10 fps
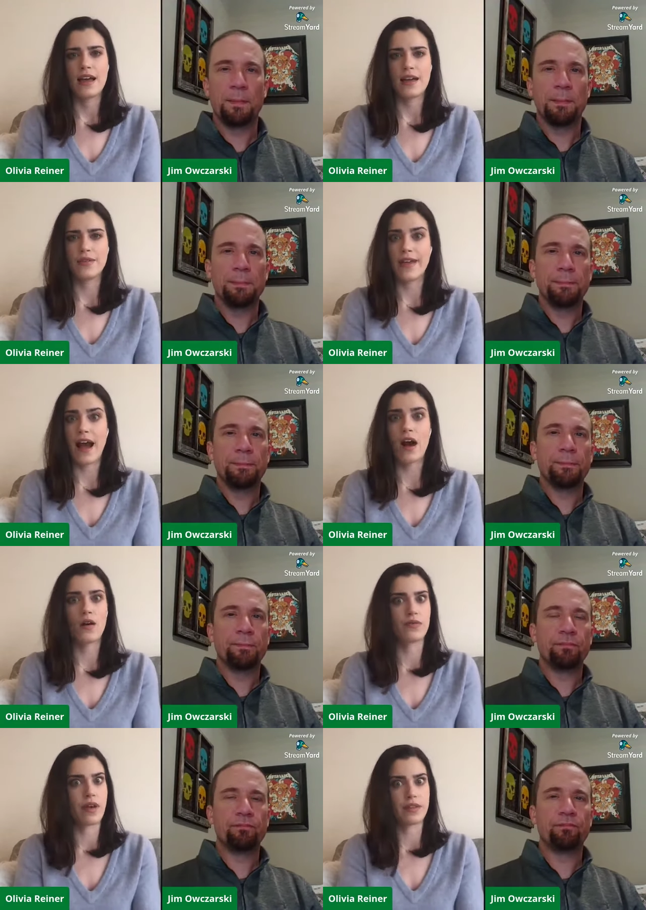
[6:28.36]

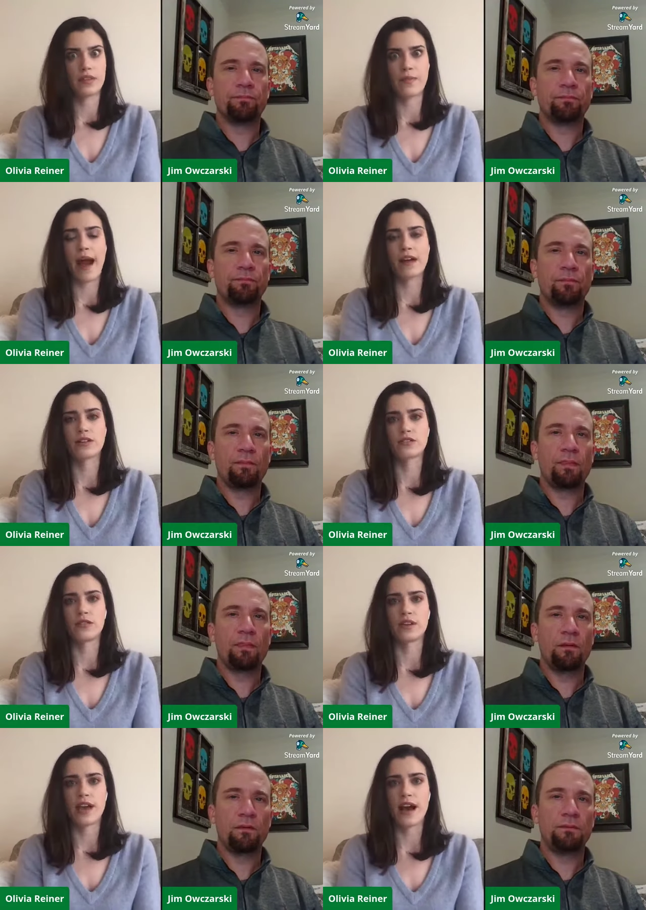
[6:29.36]
Speaker 1: Now that the Packers
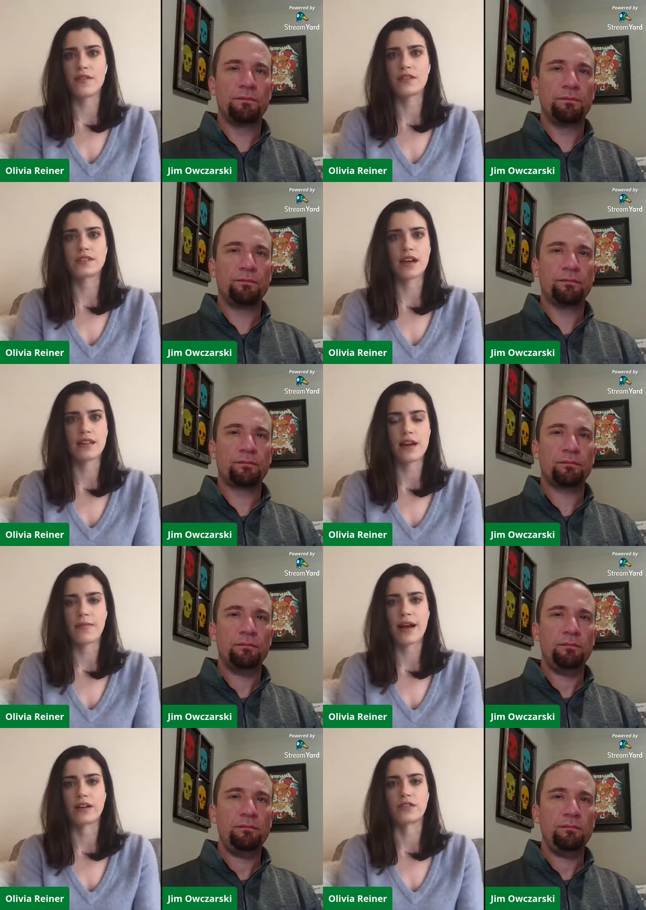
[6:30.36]
only have inside
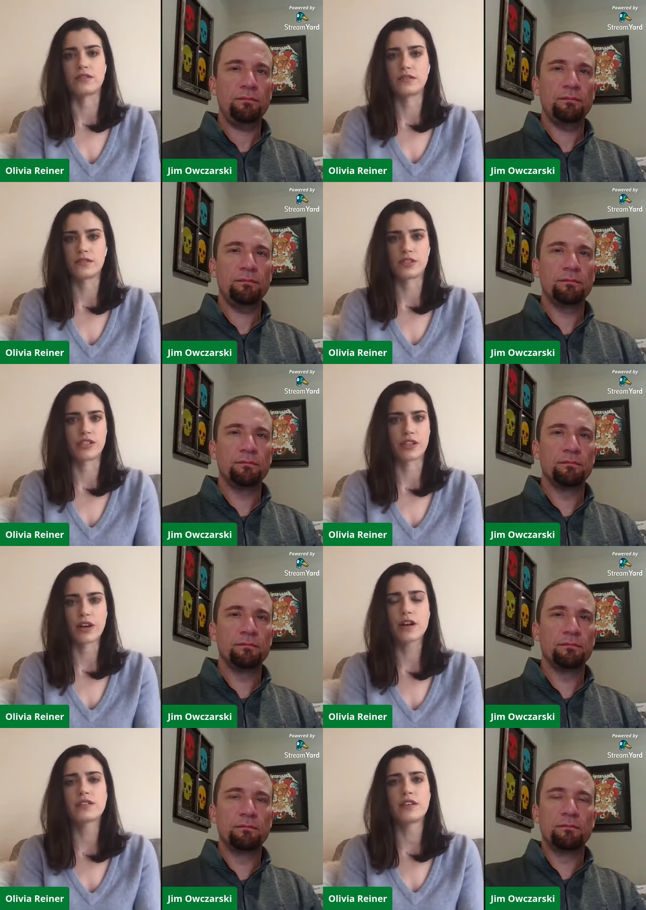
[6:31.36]
linebackers Christian
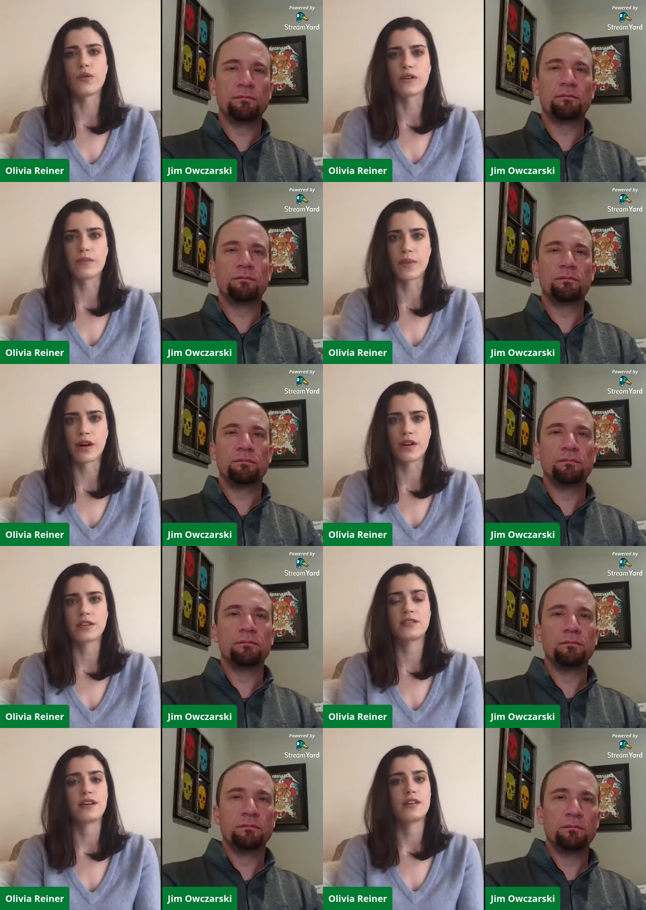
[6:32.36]
Kirksey, Oren
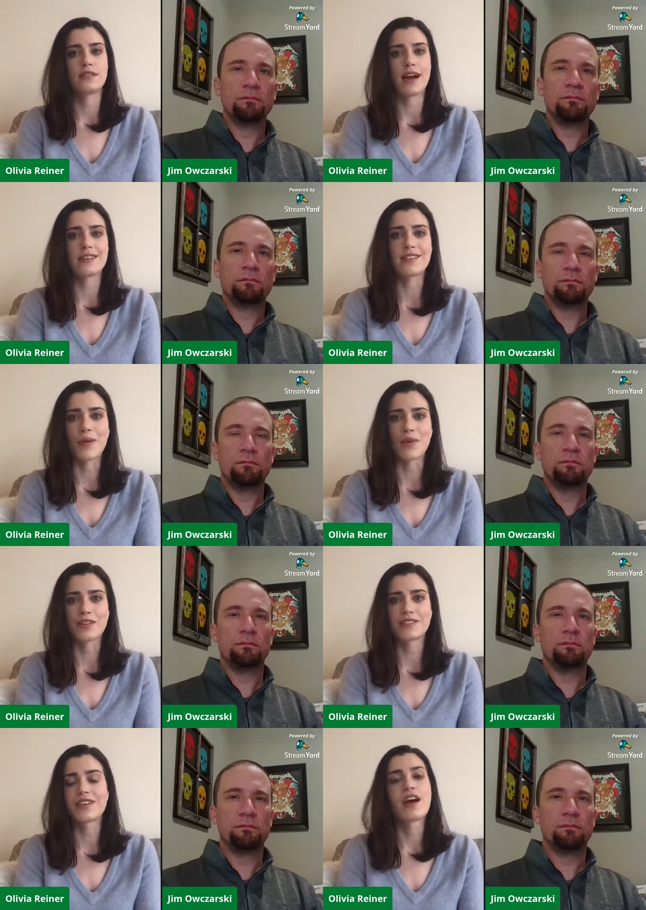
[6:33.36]
Burks, Ty
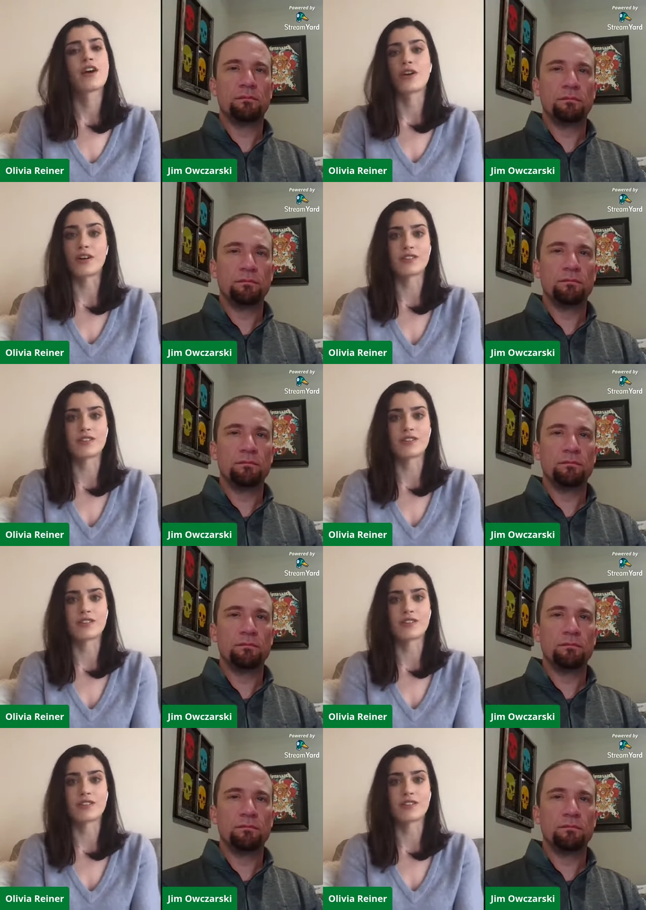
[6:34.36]
Summers, Curtis